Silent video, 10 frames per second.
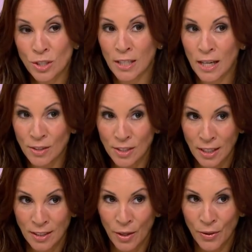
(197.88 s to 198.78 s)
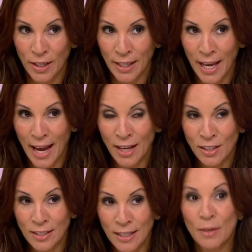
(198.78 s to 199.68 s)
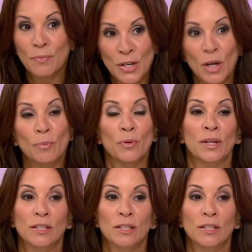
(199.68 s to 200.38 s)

just sat and said nothing, actually, terrible